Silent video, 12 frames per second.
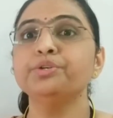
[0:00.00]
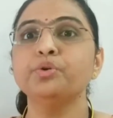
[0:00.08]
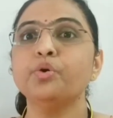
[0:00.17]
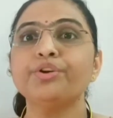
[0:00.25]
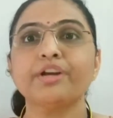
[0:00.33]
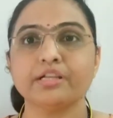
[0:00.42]

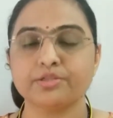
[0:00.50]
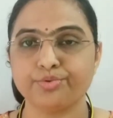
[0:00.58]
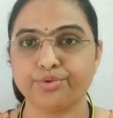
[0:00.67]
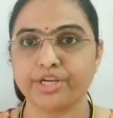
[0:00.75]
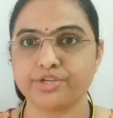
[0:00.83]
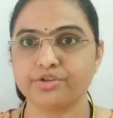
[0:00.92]
no
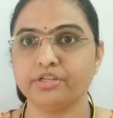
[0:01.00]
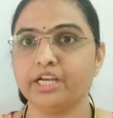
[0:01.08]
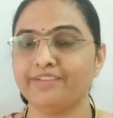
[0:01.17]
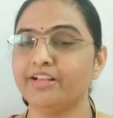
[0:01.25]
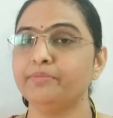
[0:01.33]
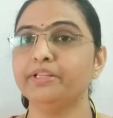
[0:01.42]
translocation it
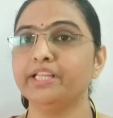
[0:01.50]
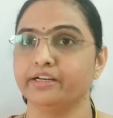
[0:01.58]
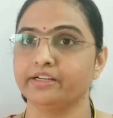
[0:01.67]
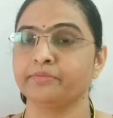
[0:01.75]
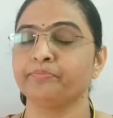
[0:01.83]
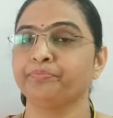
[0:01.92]
will be
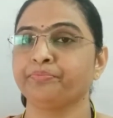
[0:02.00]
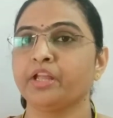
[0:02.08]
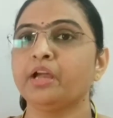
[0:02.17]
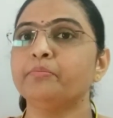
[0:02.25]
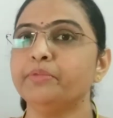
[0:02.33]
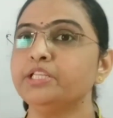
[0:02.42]
there.
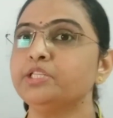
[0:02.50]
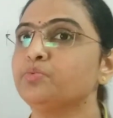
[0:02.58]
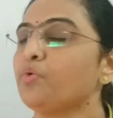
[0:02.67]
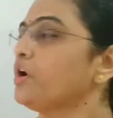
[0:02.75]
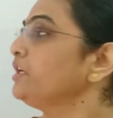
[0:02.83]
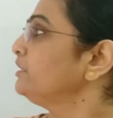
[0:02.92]
Means
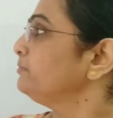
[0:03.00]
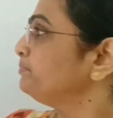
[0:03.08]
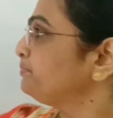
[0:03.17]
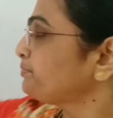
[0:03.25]
what?